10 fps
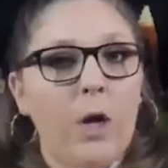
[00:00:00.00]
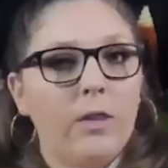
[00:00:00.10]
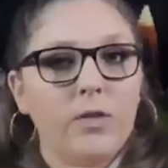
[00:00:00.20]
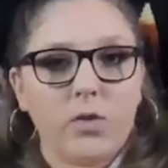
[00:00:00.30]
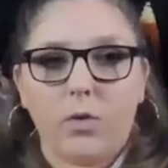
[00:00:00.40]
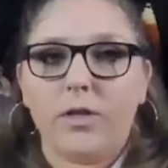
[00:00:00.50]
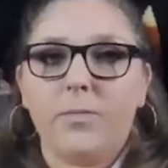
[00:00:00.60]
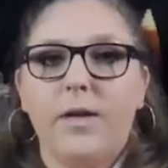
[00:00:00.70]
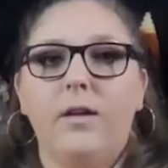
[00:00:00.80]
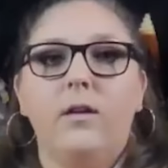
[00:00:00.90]
the stores
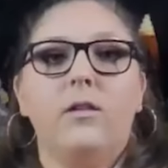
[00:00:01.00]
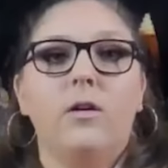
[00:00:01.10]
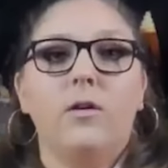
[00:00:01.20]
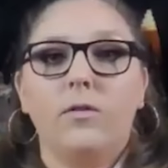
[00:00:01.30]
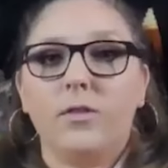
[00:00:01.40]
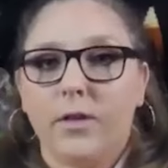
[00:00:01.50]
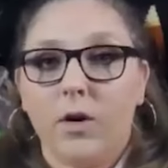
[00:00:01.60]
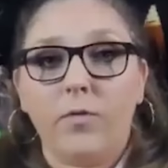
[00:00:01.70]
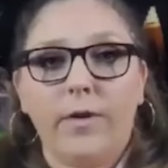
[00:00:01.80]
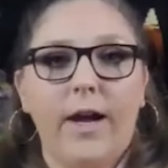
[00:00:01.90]
being closed, their
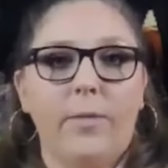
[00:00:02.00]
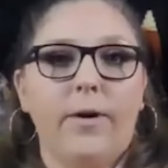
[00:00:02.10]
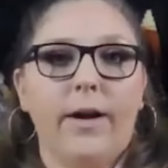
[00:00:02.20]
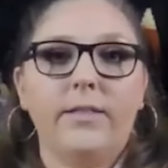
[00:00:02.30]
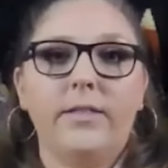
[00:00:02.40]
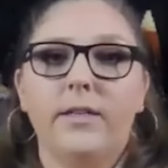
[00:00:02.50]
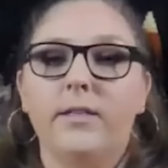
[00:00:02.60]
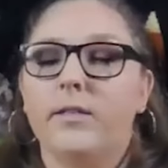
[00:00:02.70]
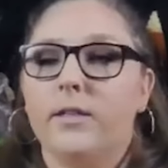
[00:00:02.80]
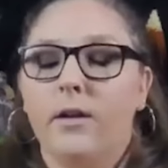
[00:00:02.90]
overhead
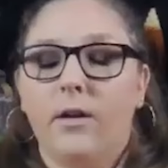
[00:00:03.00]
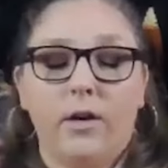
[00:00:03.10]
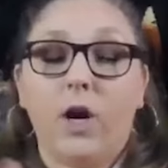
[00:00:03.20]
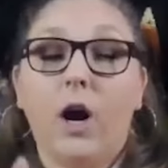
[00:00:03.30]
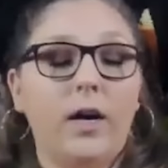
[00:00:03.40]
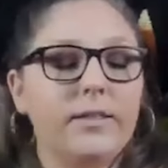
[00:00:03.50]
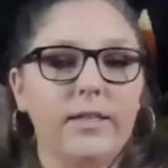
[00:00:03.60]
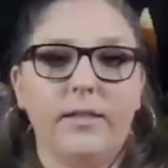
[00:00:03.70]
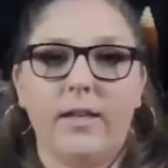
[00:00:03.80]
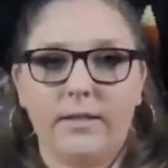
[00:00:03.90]
prices you know, or costs
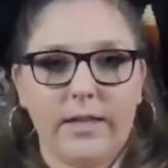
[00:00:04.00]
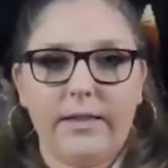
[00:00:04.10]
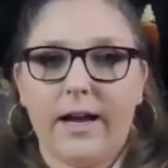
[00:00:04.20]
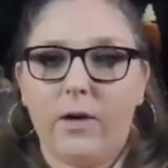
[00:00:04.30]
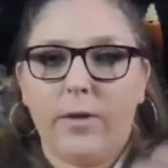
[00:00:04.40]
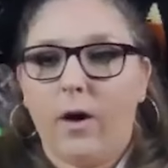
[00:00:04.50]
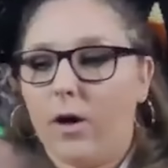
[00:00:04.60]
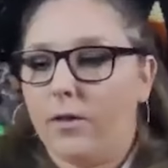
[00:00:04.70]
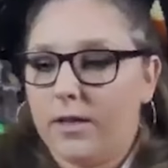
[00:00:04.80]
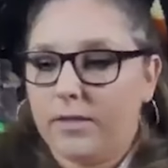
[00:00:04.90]
and things like that with
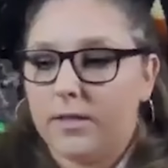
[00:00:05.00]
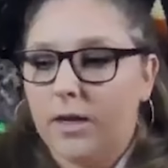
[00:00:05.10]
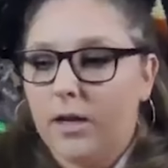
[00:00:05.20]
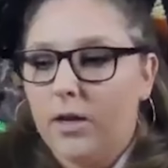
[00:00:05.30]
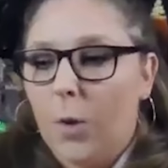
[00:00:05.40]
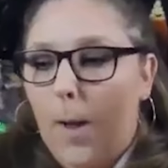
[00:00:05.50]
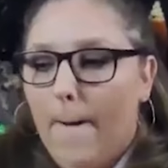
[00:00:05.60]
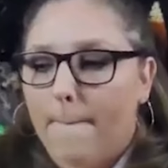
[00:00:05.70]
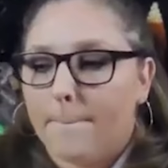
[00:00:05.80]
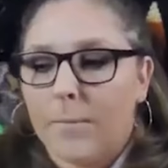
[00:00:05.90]
all this
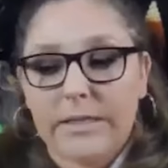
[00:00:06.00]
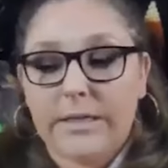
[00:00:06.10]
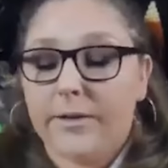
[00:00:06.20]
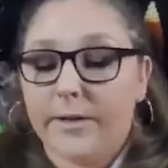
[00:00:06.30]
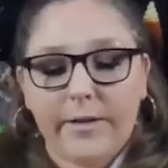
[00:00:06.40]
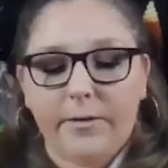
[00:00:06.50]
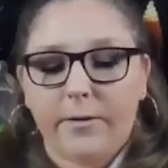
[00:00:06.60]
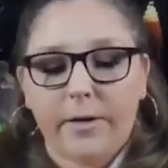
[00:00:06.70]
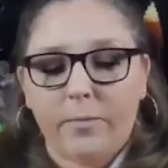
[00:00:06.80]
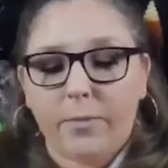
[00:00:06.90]
um,
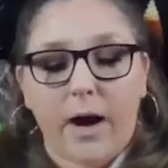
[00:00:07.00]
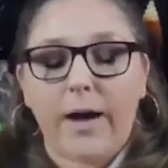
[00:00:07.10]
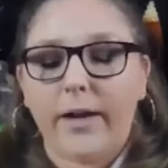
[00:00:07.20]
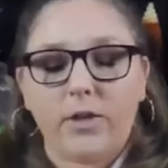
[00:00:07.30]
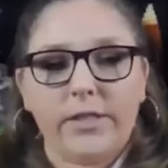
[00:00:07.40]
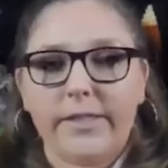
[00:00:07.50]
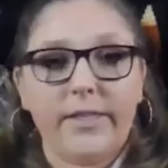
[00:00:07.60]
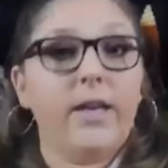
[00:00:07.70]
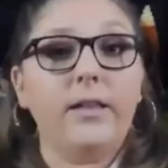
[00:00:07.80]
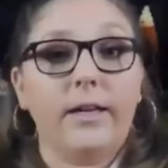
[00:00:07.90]
material and product just
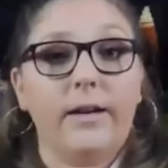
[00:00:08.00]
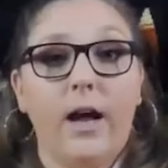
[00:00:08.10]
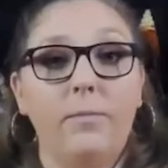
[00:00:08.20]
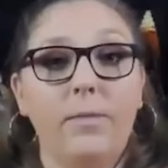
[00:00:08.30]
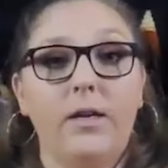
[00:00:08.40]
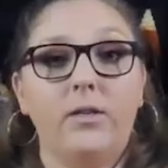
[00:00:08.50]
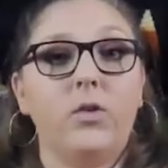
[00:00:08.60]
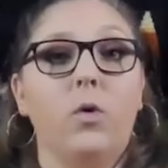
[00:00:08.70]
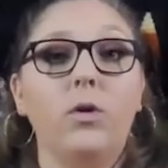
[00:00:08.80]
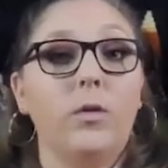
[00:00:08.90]
sitting there not being
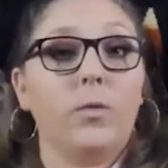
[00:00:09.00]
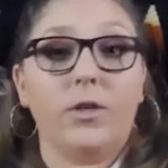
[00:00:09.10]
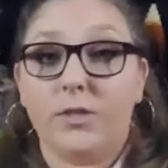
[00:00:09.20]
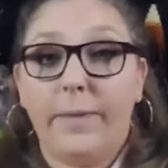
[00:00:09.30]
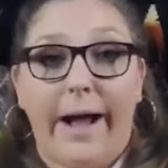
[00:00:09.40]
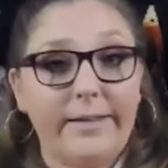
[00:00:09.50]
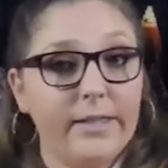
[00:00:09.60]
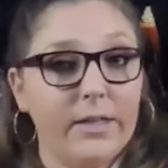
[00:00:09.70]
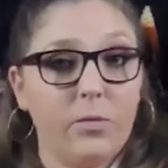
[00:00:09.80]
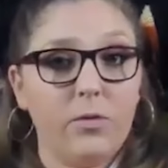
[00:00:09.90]
sold and we're just
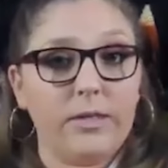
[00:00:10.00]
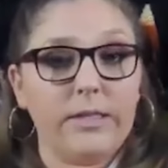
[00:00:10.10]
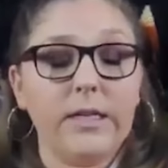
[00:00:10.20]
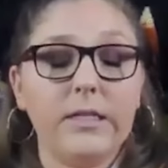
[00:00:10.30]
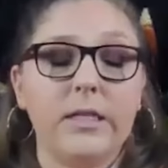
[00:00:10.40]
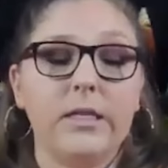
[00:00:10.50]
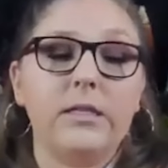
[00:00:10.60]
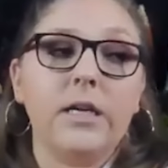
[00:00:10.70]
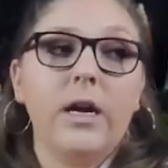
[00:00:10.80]
passing through the seasons